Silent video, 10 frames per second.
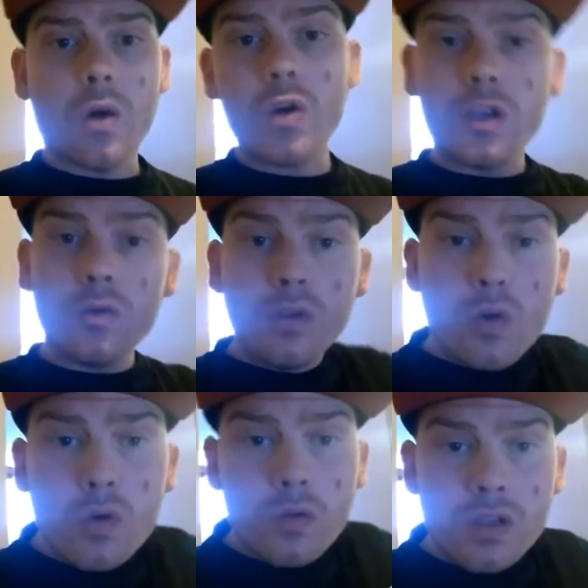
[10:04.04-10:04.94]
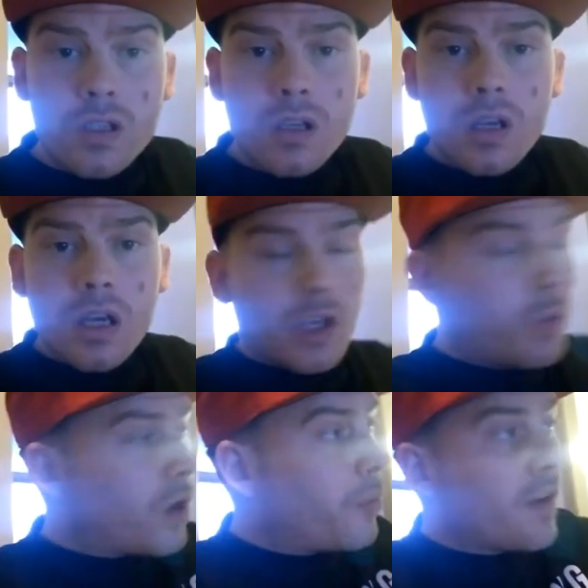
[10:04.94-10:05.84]
Or you lose. You
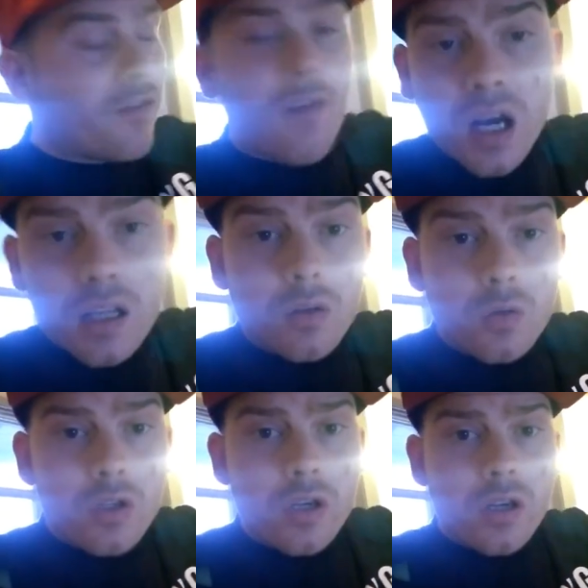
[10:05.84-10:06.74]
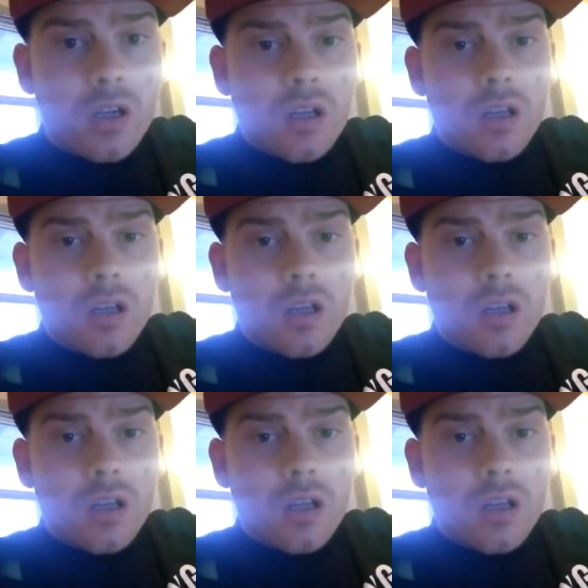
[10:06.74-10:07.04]
want to be a fucking loser?